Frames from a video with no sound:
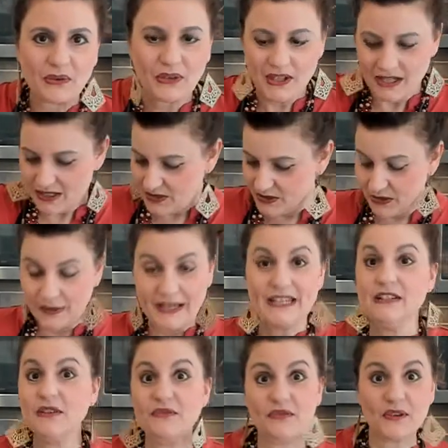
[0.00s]
So into the
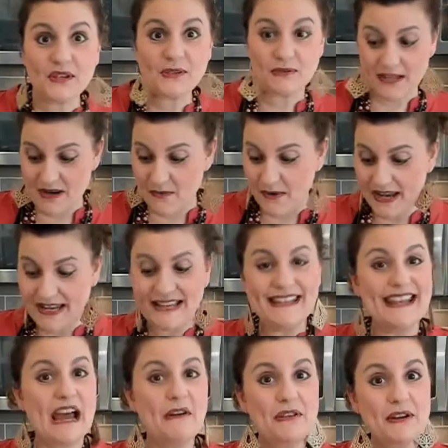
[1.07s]
freezer they went, and
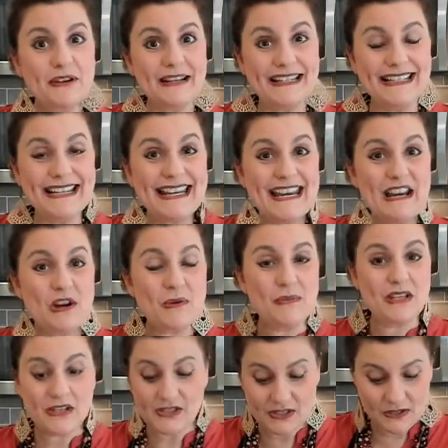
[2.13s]
now they're in here because
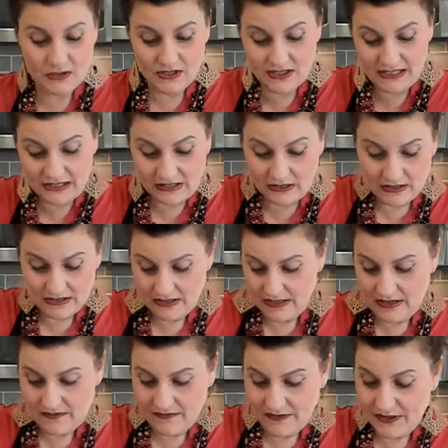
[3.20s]
they're
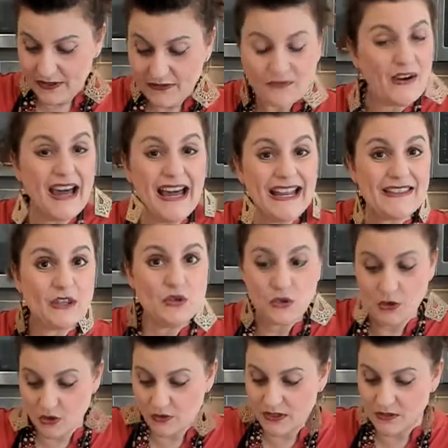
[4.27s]
fine. The
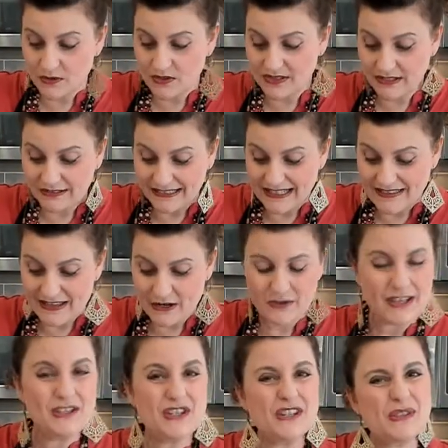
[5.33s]
nutrients are still in there. They
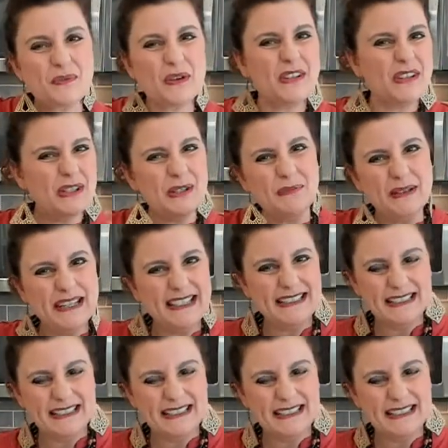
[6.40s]
just were a little bit